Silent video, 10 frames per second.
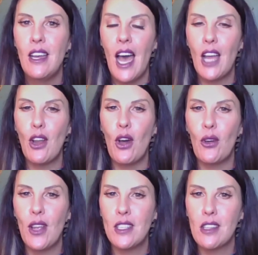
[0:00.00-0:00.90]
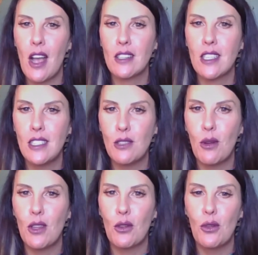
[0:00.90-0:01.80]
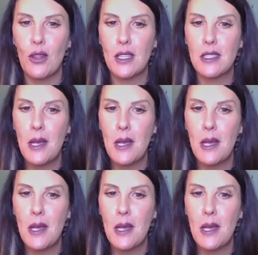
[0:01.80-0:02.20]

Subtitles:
I know, it sucks because he's one of the coolest.